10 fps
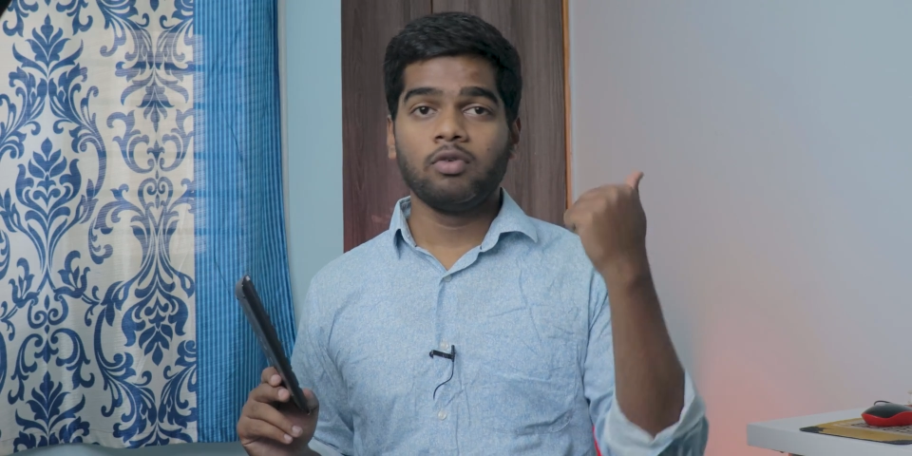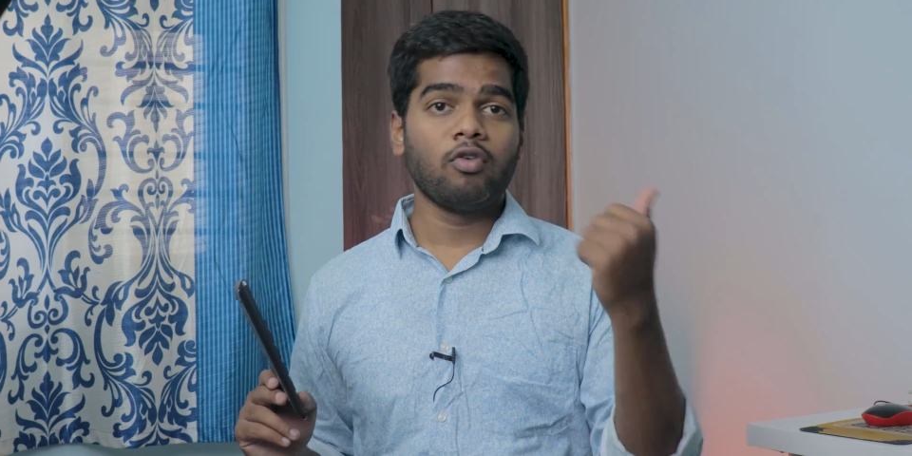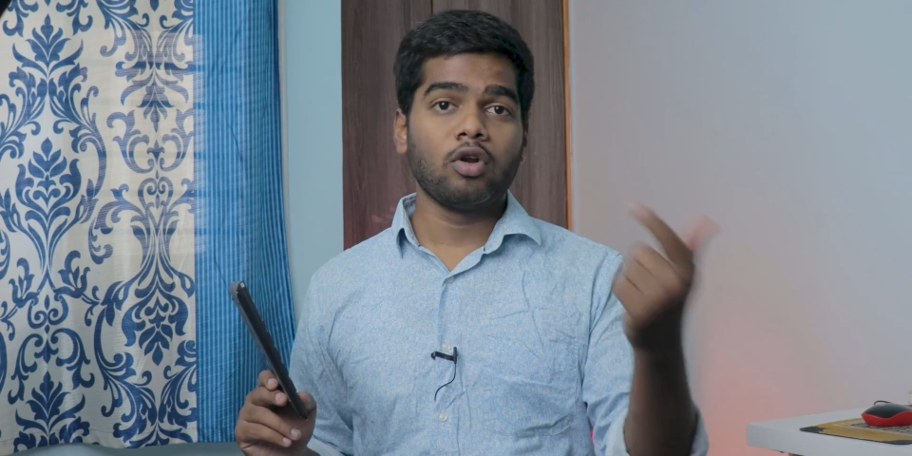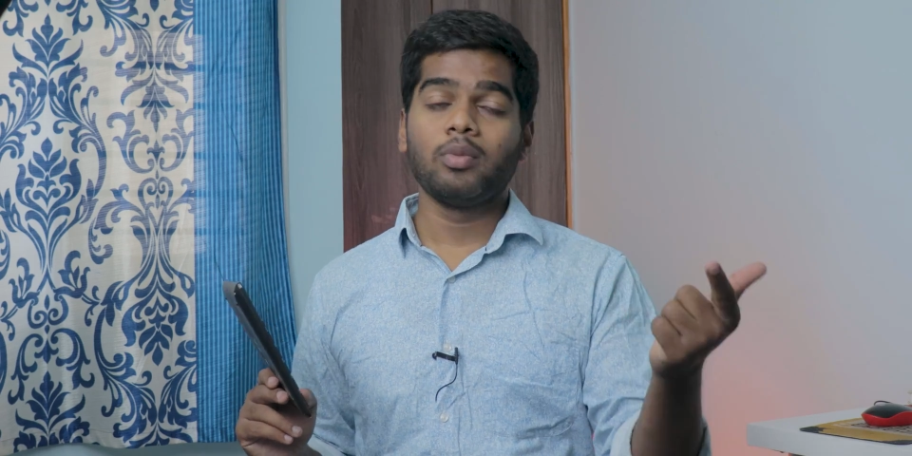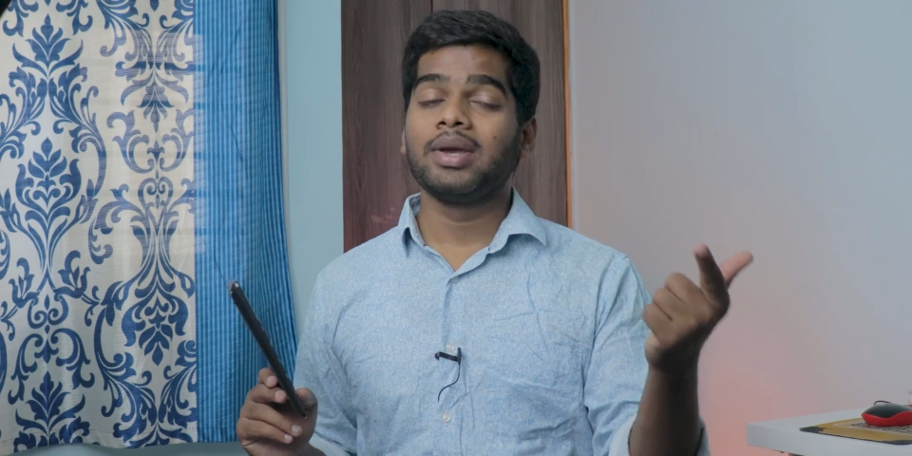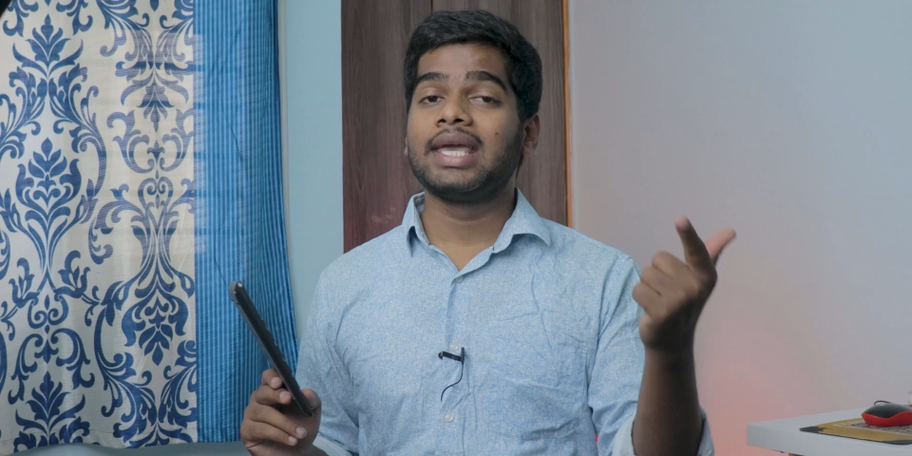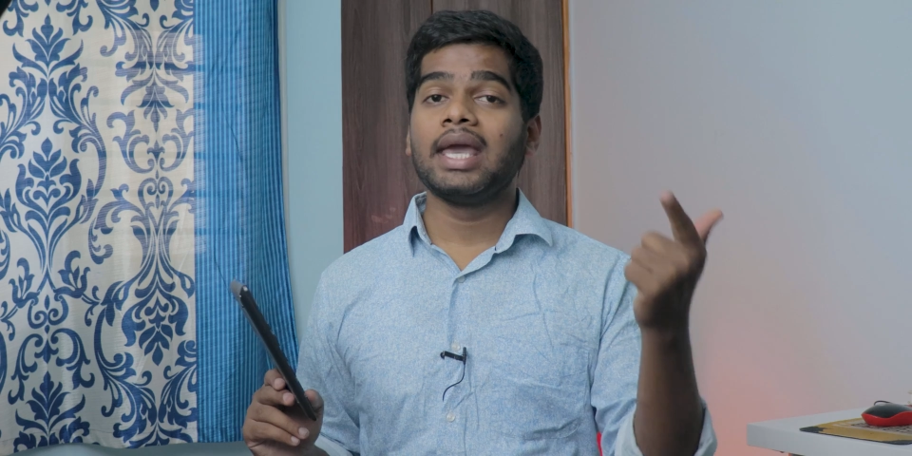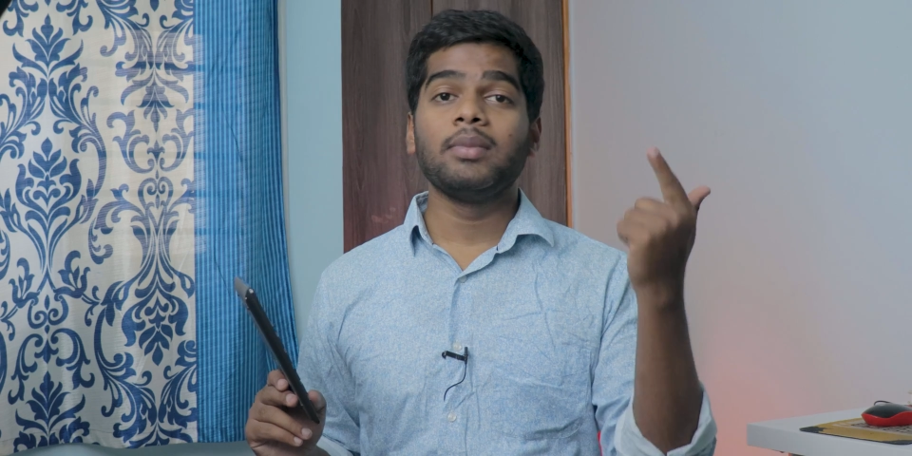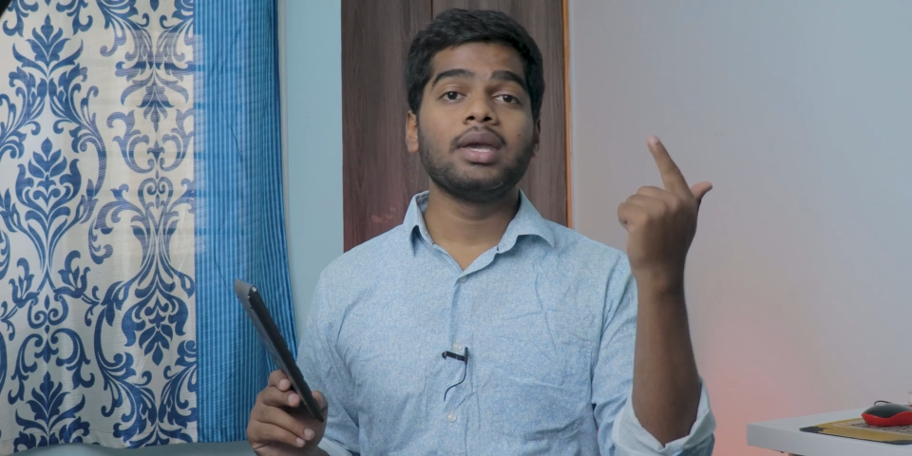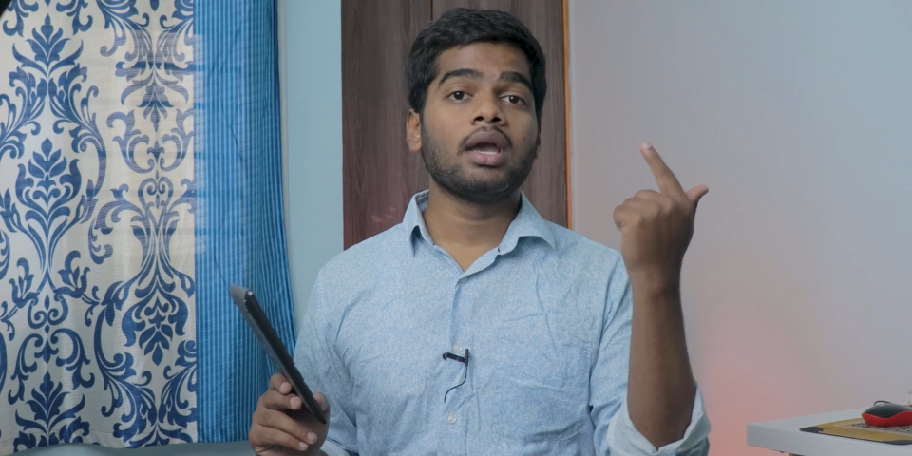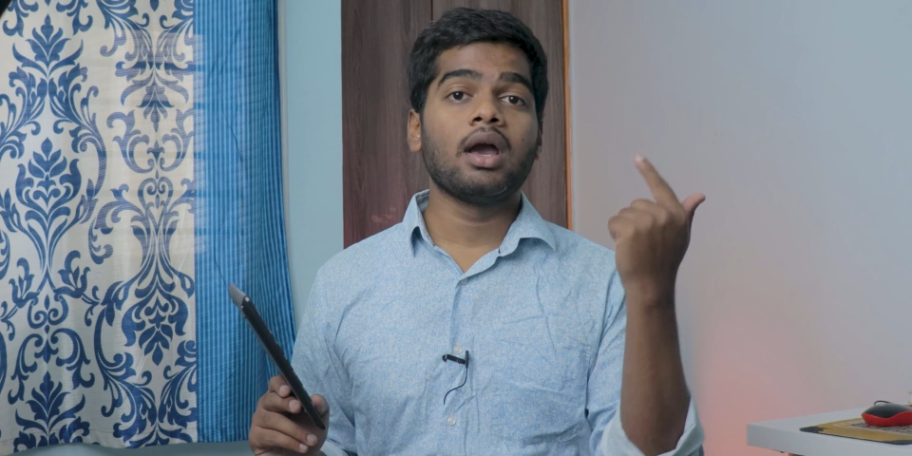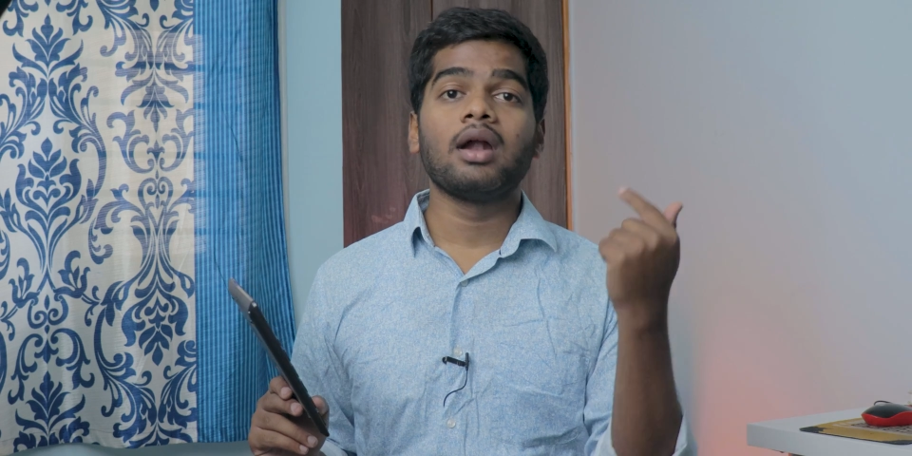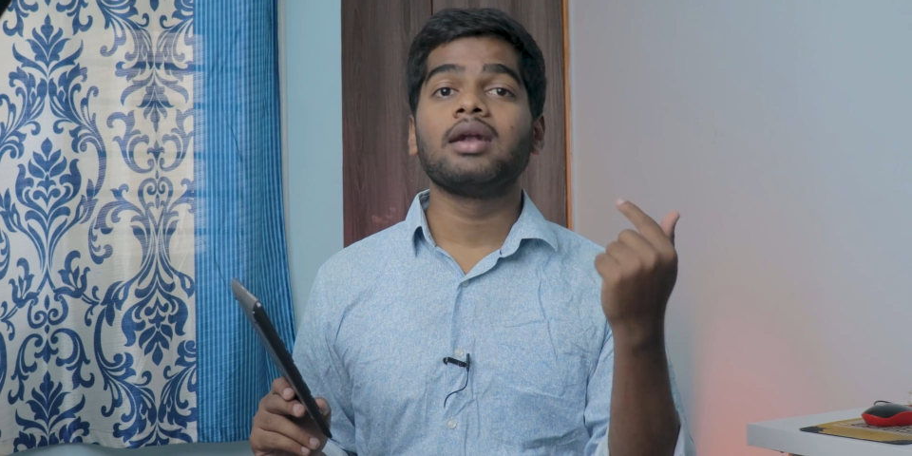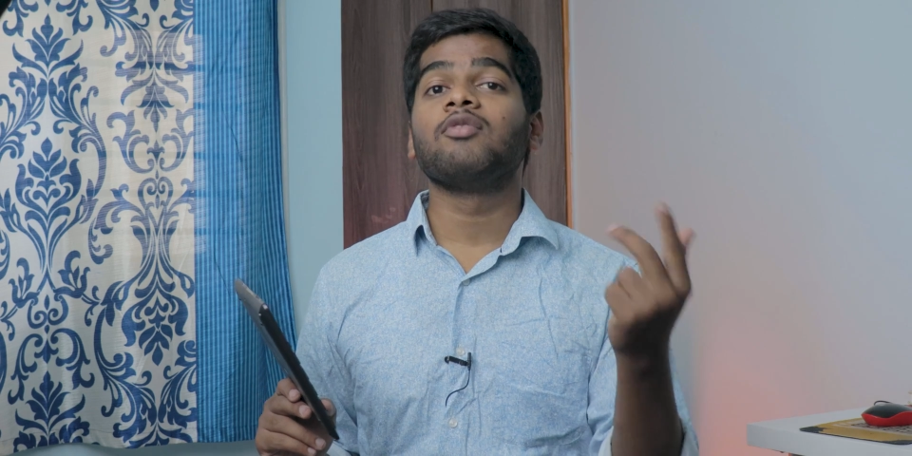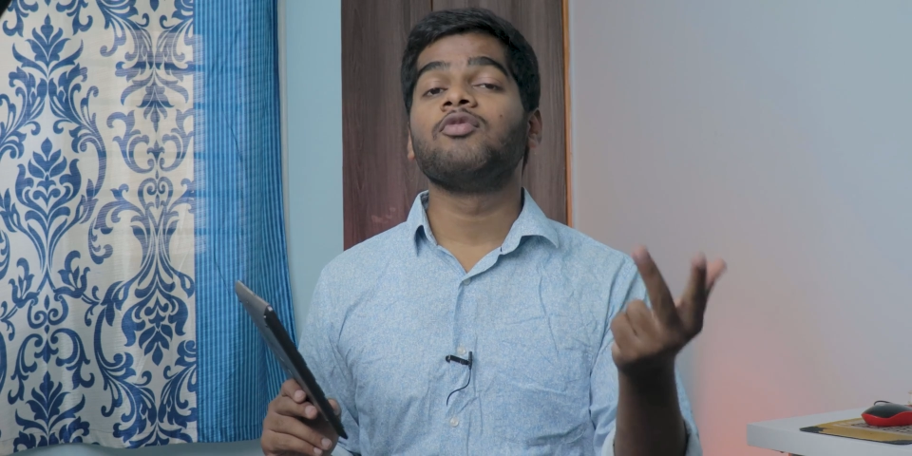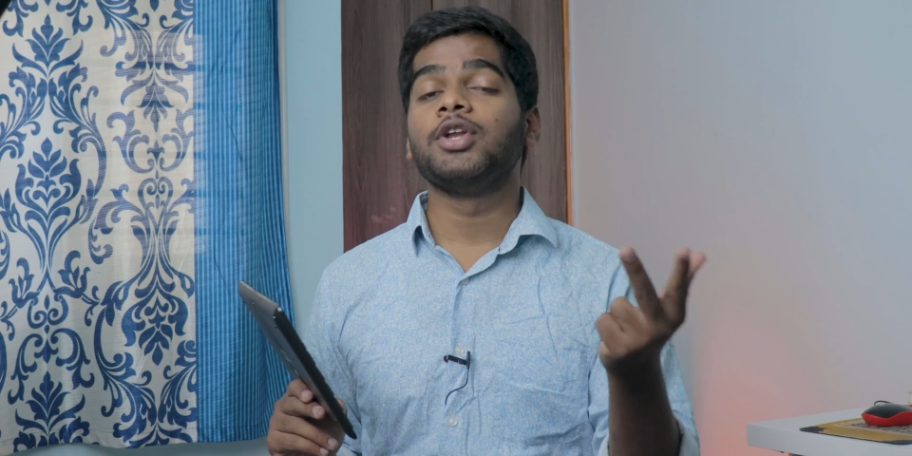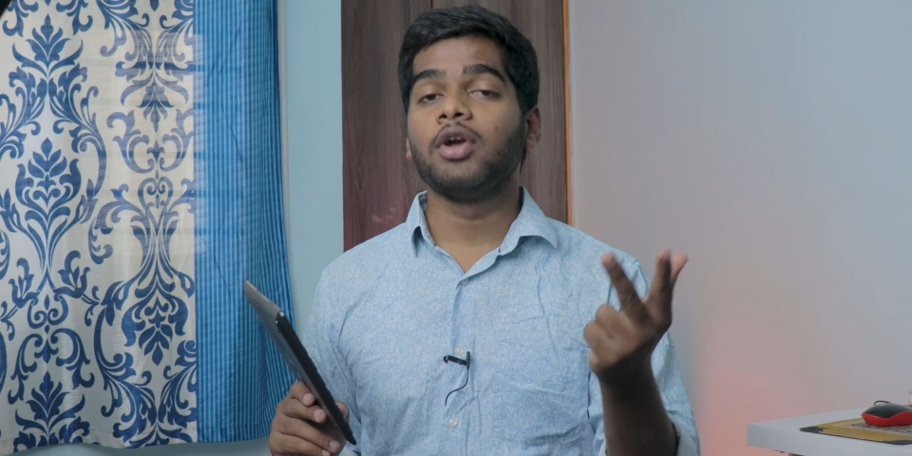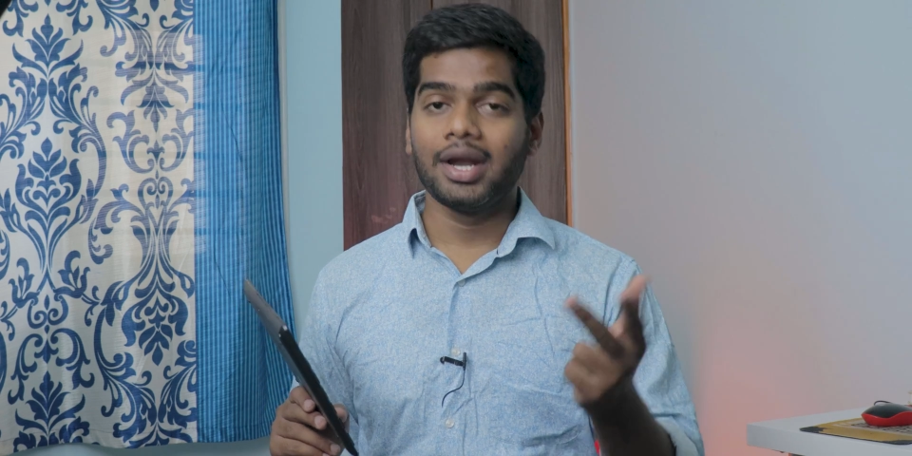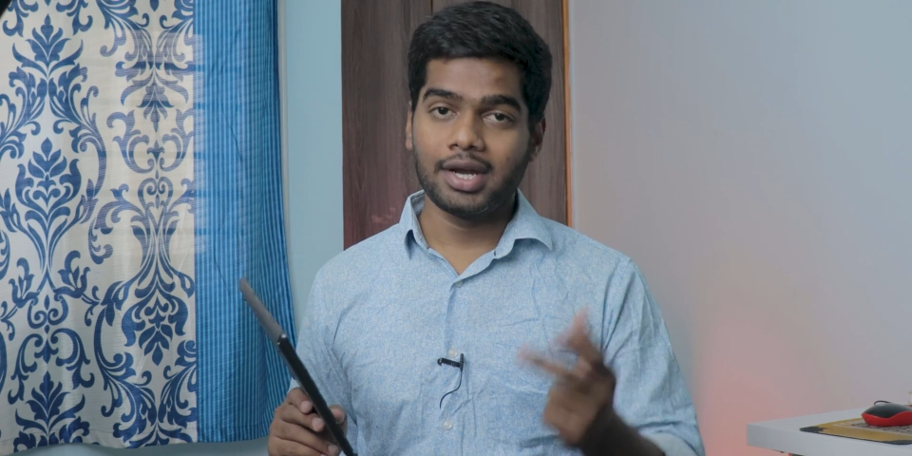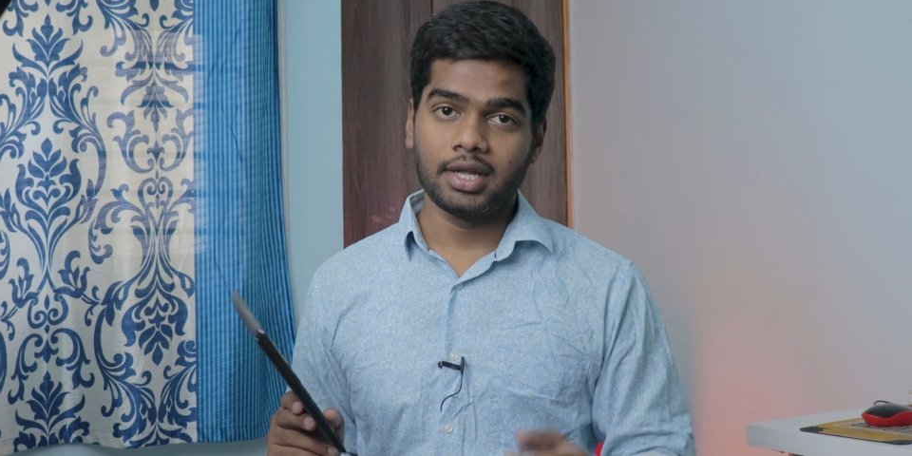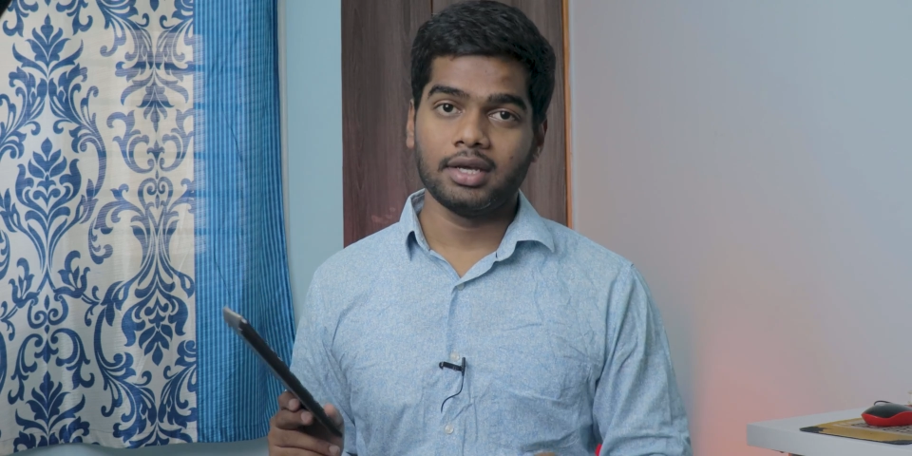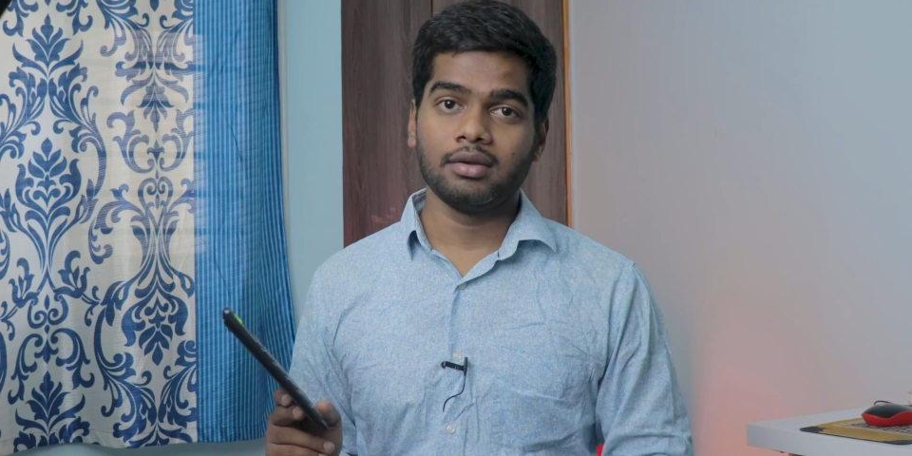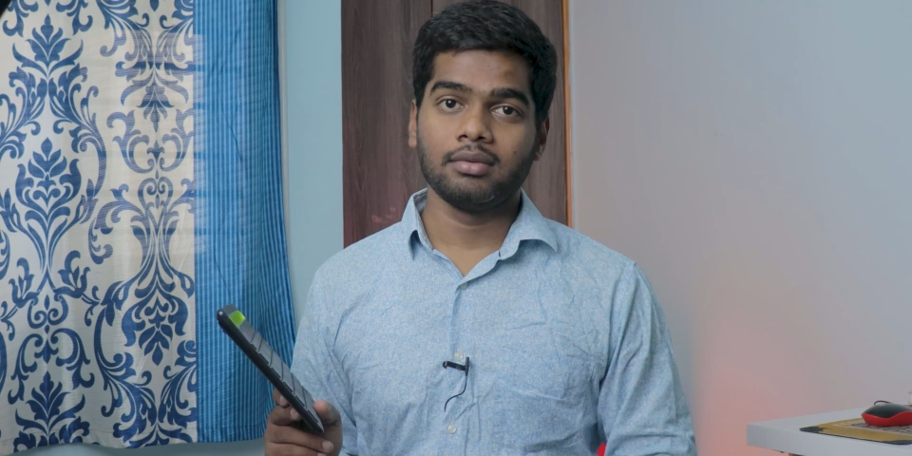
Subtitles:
followed by gaming and video editing.